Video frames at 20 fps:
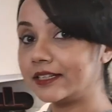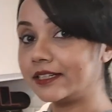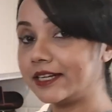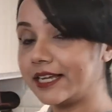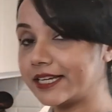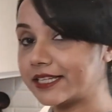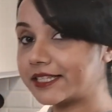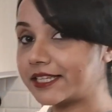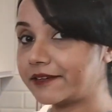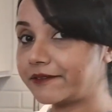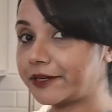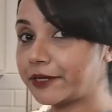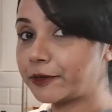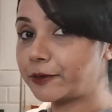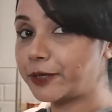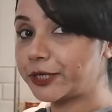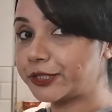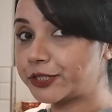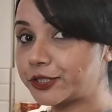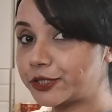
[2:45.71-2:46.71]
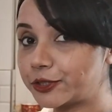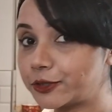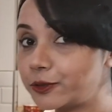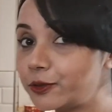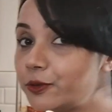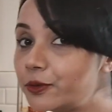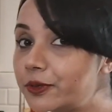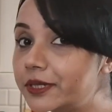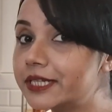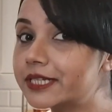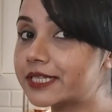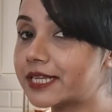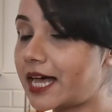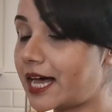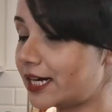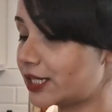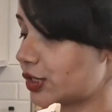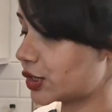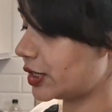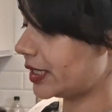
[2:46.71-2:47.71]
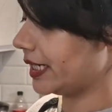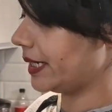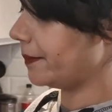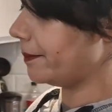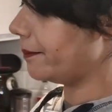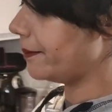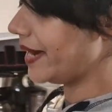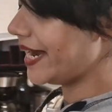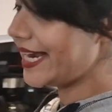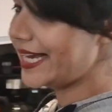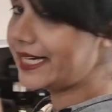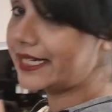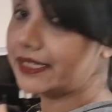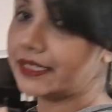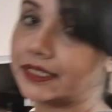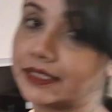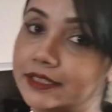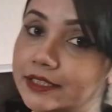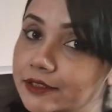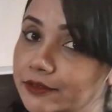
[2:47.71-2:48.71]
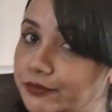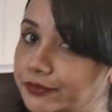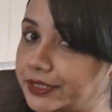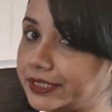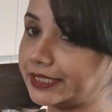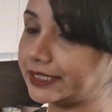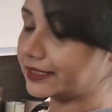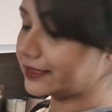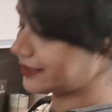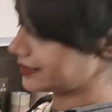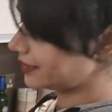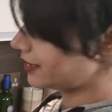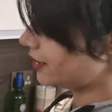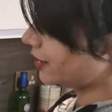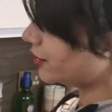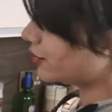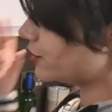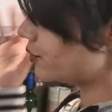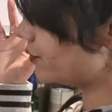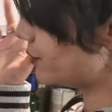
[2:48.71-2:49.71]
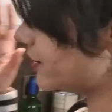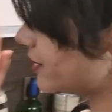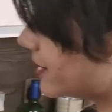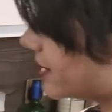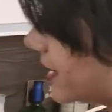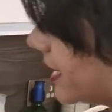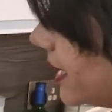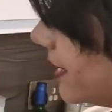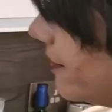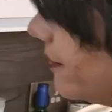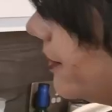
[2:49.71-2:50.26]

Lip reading: next thing we are going to do is actually make the filling. So first thing